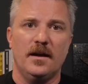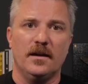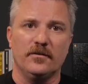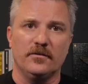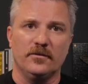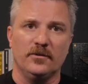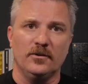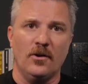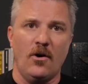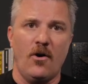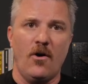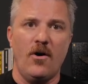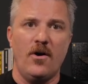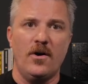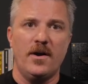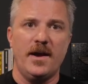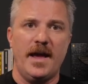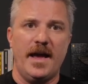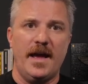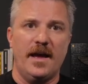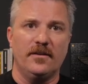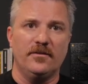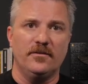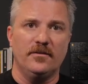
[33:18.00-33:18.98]
as
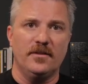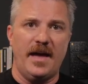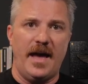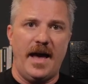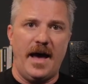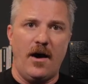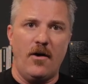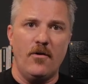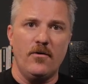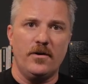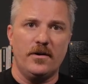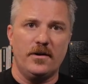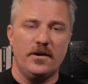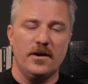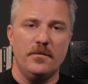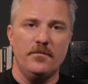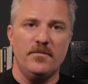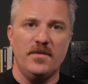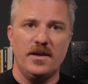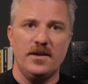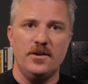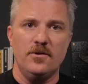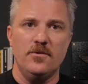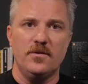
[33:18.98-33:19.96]
long as the
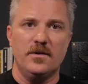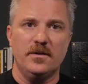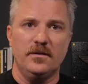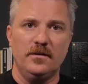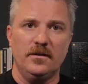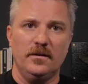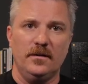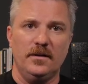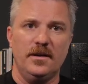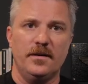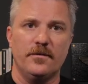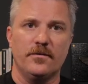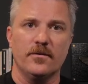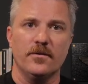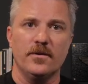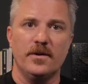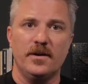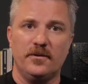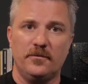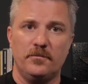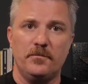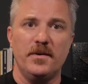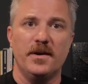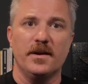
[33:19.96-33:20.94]
outcome that you can deliver
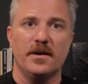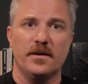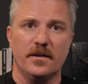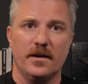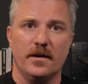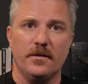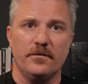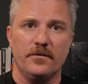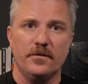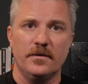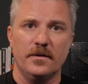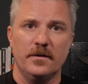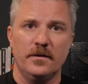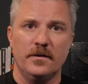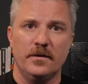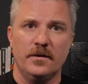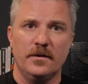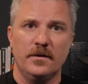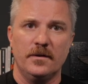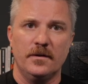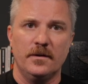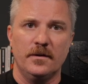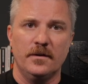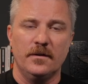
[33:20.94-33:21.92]
is big enough,
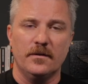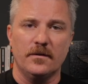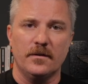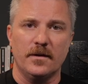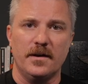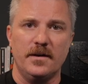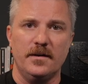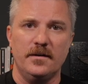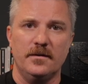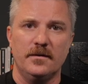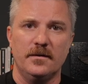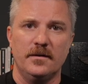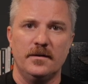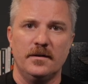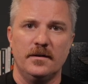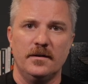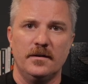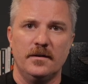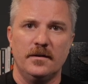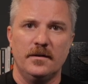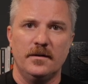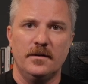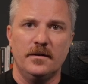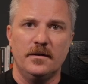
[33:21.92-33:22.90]
right?
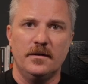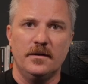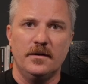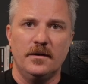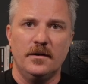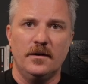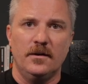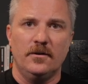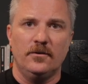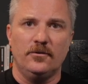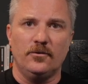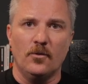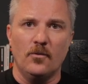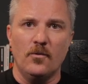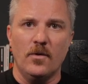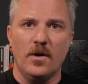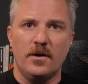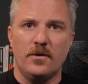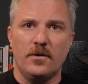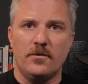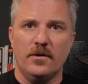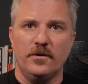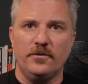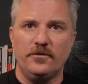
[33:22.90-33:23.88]
So,
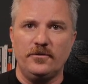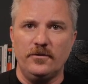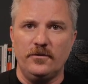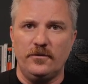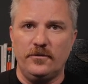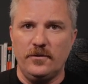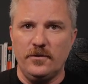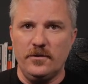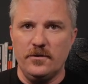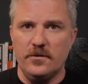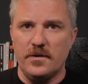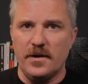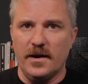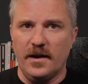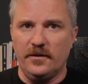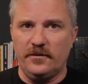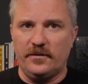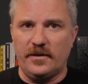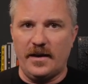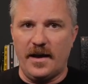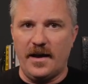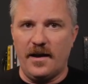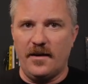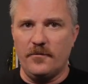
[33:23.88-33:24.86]
what questions do you
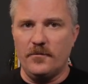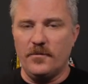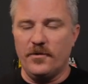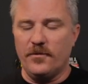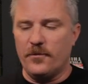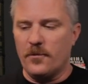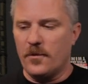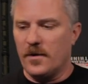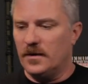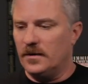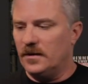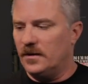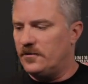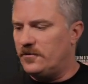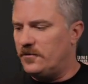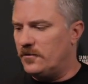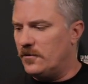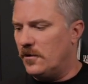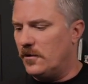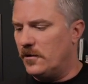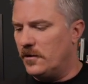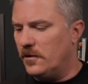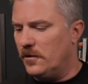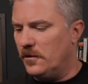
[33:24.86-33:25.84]
guys have before I let
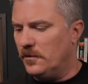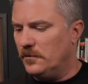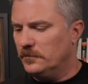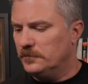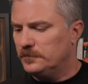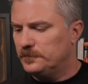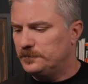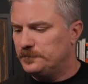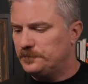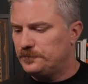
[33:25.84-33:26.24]
you all go?